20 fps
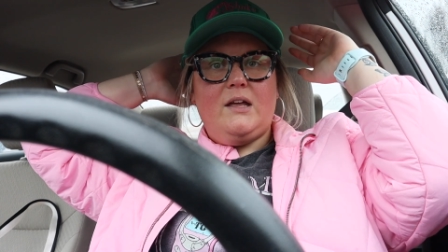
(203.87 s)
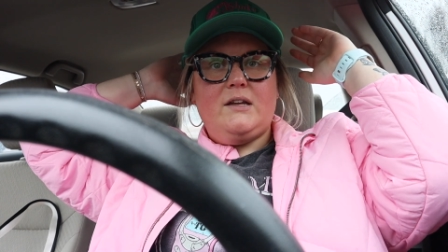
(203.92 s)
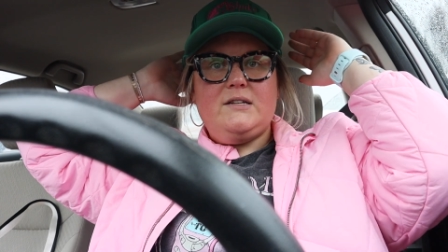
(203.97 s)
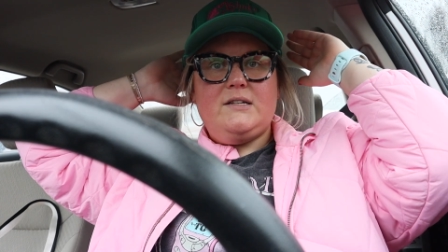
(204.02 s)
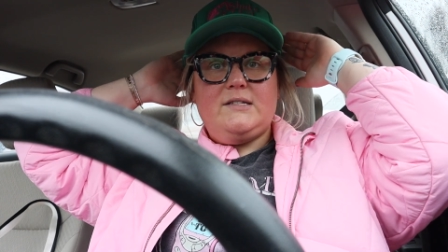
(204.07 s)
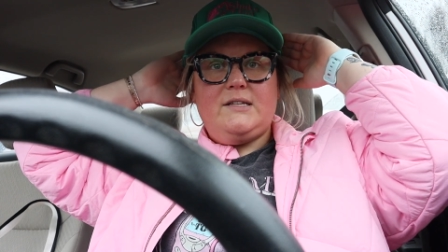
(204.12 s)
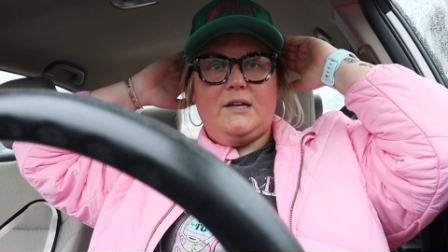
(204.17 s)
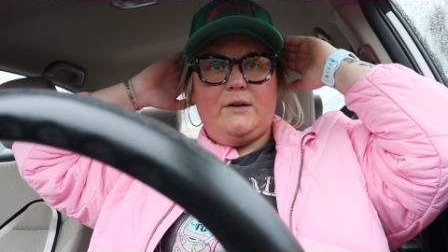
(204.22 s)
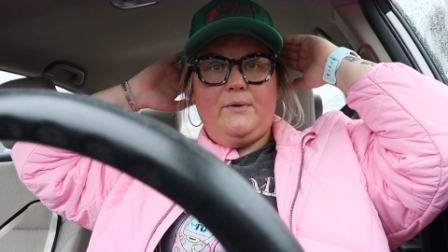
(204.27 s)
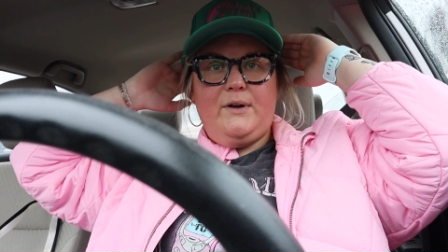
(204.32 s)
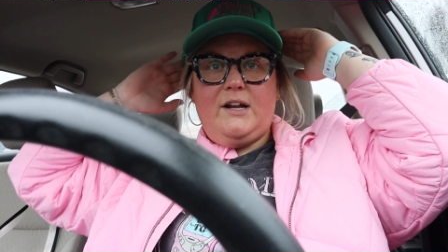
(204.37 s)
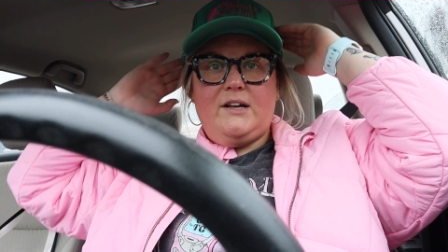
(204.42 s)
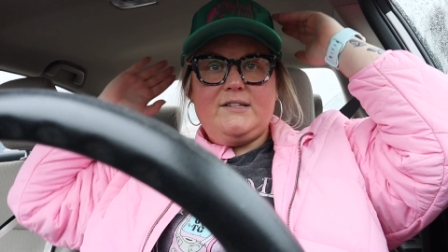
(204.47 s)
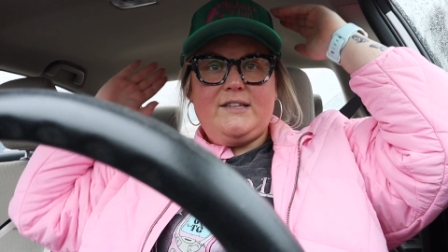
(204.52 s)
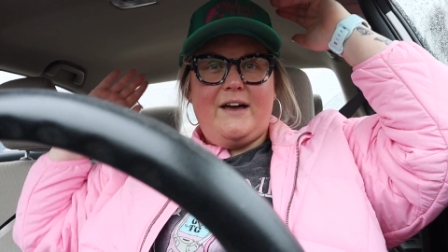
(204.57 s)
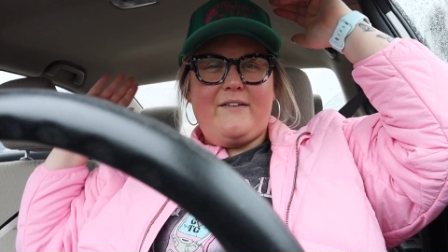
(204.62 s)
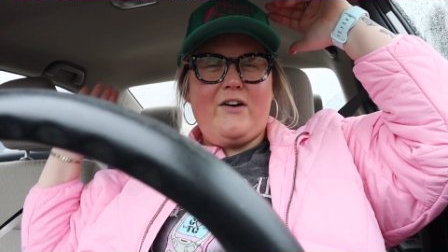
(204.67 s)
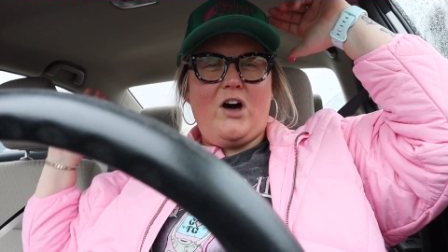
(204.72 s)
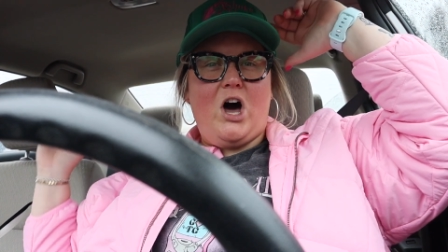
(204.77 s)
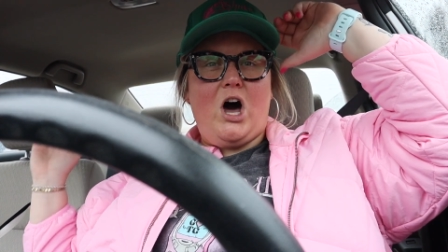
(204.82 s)
Does anyone else
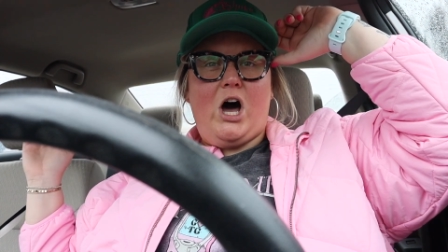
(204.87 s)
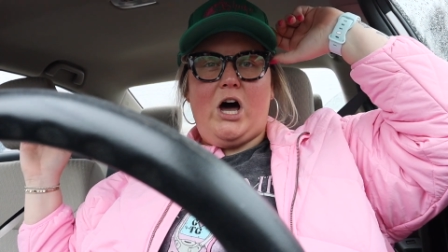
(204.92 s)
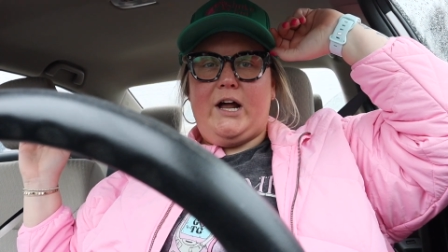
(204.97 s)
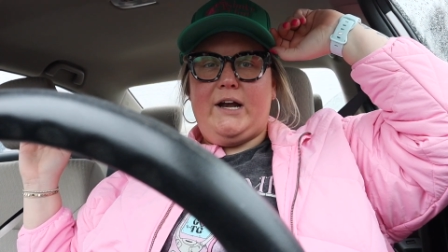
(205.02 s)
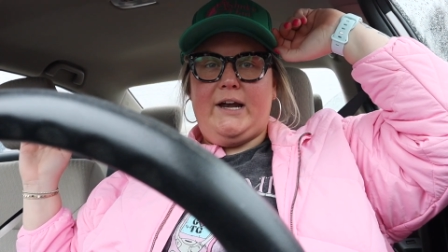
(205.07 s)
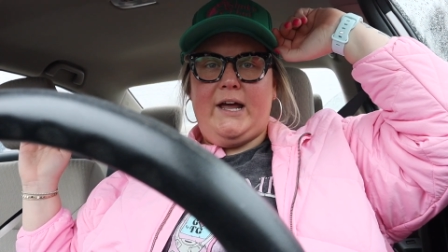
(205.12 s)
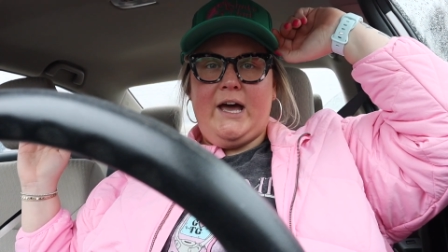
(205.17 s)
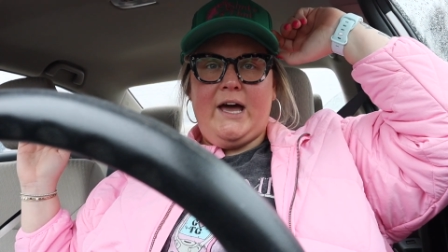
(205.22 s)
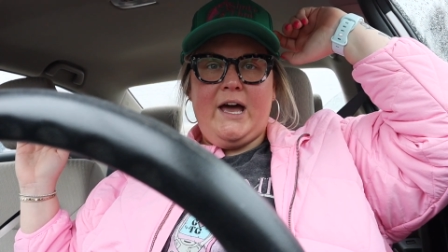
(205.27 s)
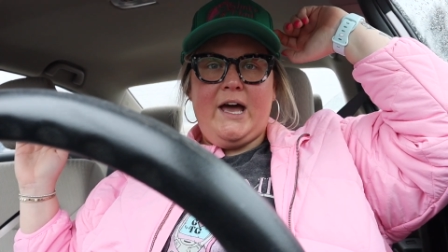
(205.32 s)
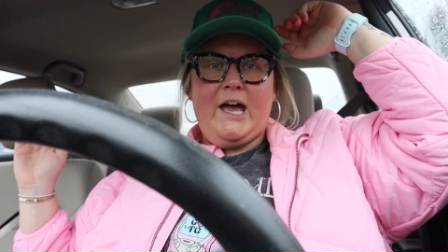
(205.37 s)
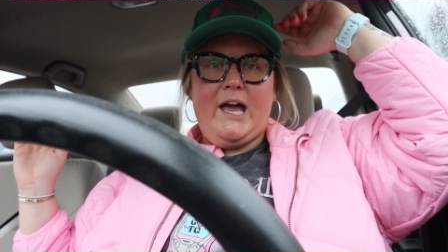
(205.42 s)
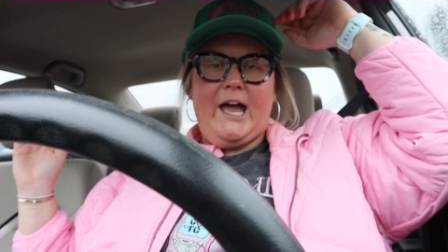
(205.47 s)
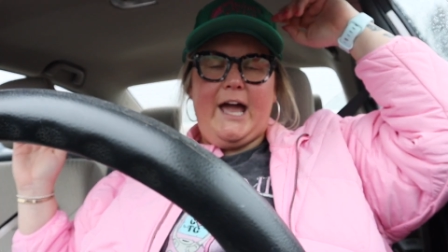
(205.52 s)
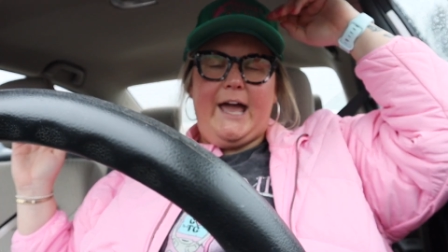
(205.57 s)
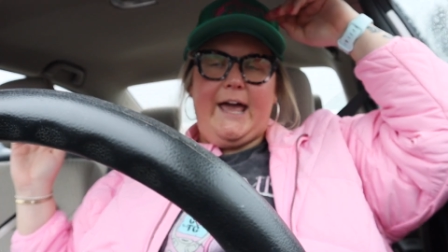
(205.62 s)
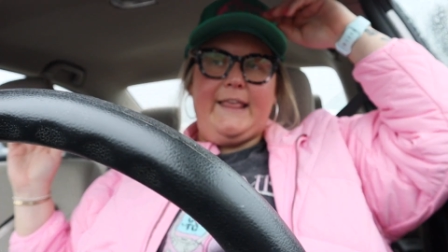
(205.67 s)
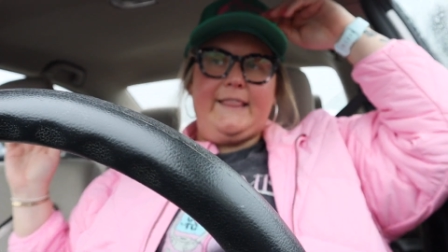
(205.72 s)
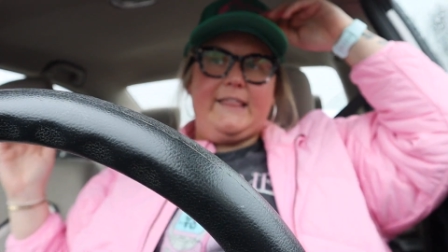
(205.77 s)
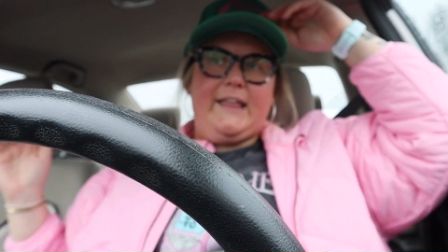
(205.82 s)
have a Honda
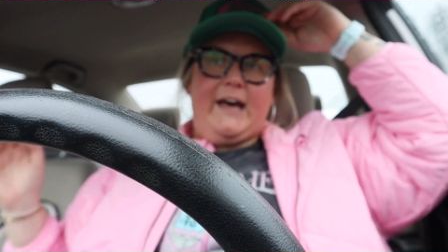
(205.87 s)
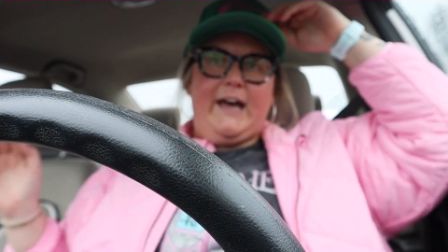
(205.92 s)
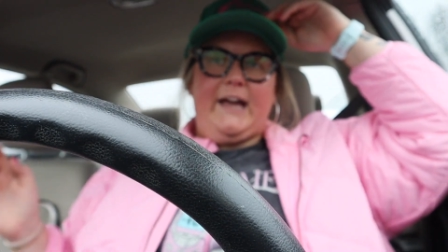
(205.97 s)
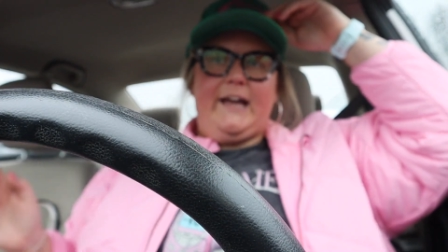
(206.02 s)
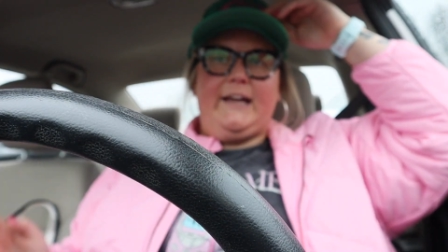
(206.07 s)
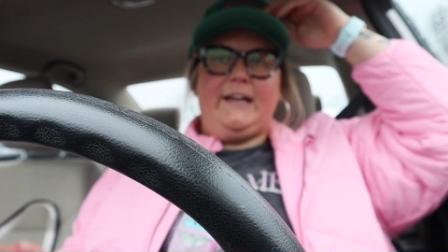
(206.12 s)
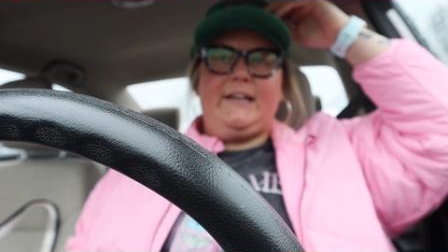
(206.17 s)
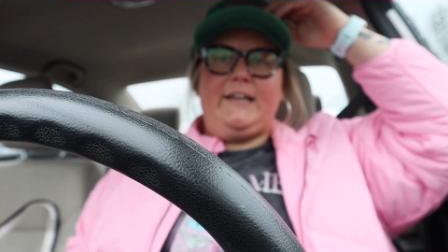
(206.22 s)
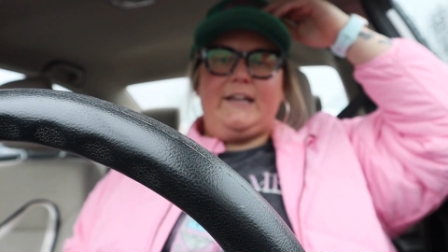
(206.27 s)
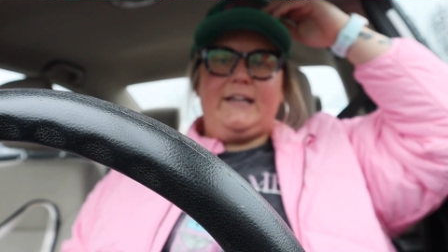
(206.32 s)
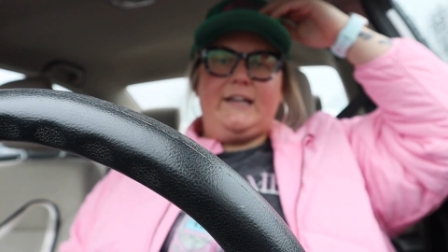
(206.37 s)
and like